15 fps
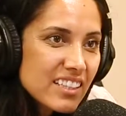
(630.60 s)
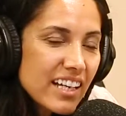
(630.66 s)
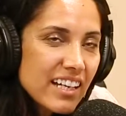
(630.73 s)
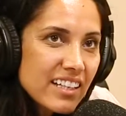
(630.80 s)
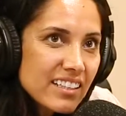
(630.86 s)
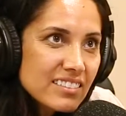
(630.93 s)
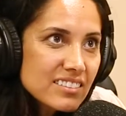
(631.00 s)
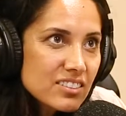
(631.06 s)

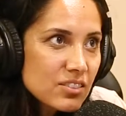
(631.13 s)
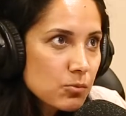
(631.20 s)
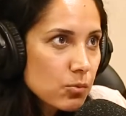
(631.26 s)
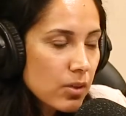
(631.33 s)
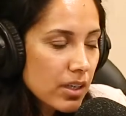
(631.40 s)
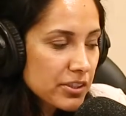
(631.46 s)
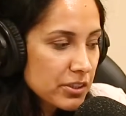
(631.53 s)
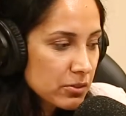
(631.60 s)
and
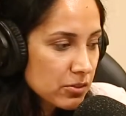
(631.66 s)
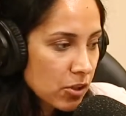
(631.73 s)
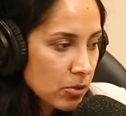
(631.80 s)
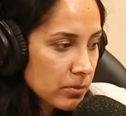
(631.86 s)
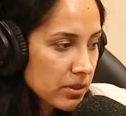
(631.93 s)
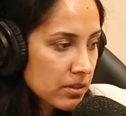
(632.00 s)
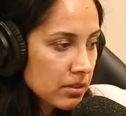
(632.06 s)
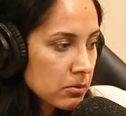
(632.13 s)
you told
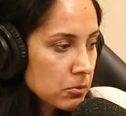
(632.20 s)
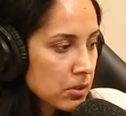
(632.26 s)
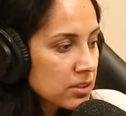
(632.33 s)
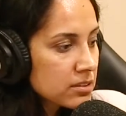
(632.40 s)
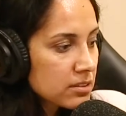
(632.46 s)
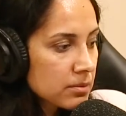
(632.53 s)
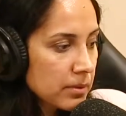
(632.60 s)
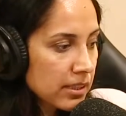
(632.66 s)
me
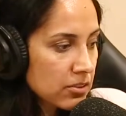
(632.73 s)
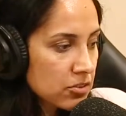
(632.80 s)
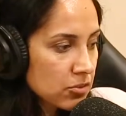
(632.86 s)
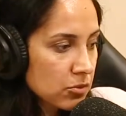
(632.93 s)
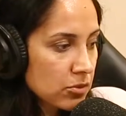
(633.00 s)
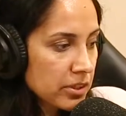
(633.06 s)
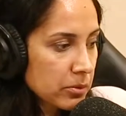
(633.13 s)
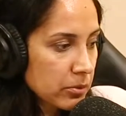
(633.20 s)
once about a
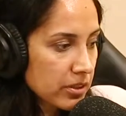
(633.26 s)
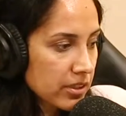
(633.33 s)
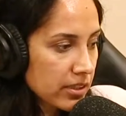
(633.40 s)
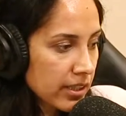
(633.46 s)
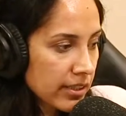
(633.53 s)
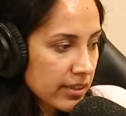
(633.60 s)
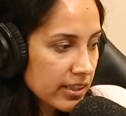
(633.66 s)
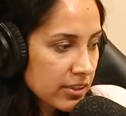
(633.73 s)
story where
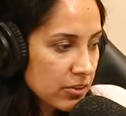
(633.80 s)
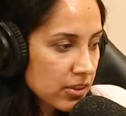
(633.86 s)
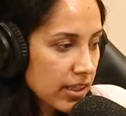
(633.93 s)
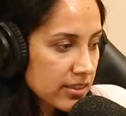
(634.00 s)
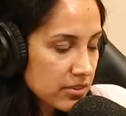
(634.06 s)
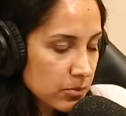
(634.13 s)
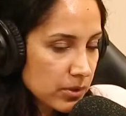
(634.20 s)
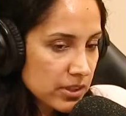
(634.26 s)
I think you
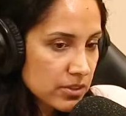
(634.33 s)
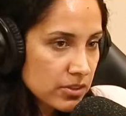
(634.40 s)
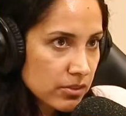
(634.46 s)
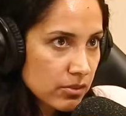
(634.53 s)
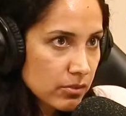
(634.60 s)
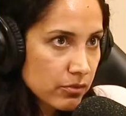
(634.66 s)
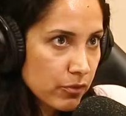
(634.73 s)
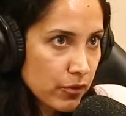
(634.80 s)
guys went
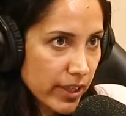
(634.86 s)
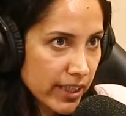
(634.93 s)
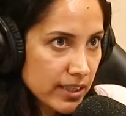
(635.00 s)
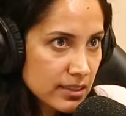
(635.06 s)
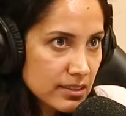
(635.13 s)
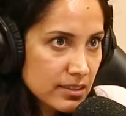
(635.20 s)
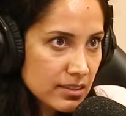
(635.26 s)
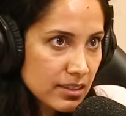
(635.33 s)
to
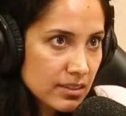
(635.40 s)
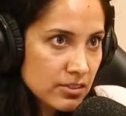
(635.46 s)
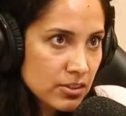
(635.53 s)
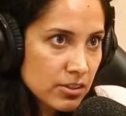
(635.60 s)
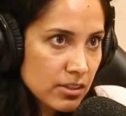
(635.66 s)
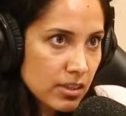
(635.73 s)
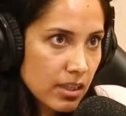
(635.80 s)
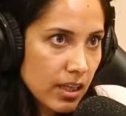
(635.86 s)
France and
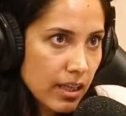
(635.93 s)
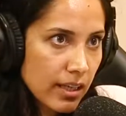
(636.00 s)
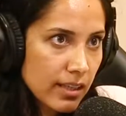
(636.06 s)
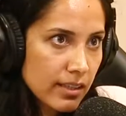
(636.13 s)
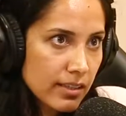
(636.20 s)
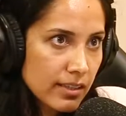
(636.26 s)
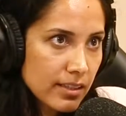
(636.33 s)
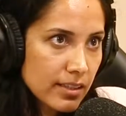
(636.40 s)
took
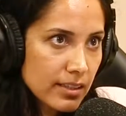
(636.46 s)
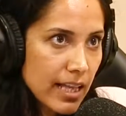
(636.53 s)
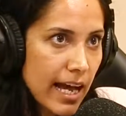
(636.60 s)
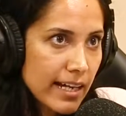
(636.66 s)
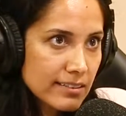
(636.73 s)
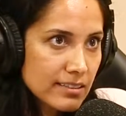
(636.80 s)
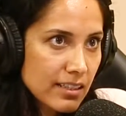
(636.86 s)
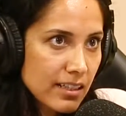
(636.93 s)
a
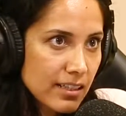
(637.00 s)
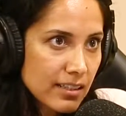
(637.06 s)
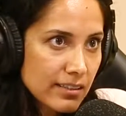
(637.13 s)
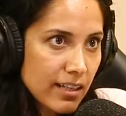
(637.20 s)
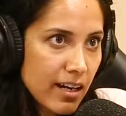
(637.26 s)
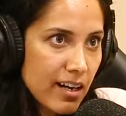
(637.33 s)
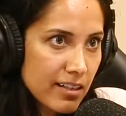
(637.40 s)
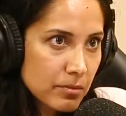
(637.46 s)
class
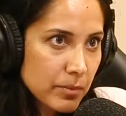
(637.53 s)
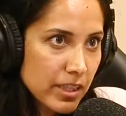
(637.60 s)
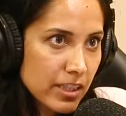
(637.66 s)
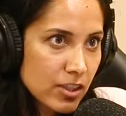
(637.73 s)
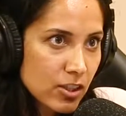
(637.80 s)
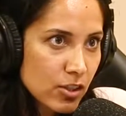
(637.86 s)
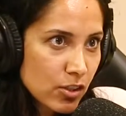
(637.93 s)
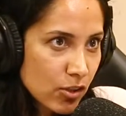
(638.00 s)
on how to
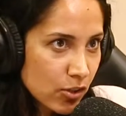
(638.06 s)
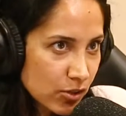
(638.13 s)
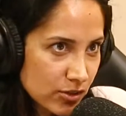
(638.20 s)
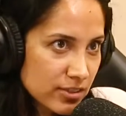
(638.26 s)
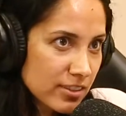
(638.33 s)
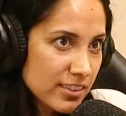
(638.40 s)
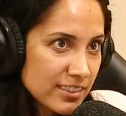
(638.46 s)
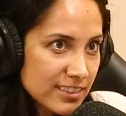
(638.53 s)
make
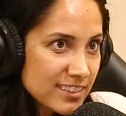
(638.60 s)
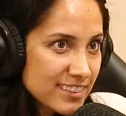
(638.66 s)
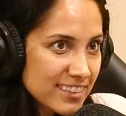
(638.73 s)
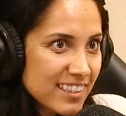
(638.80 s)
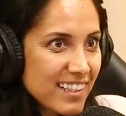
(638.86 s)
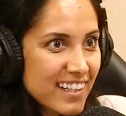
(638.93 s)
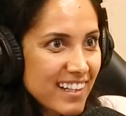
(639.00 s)
croissants.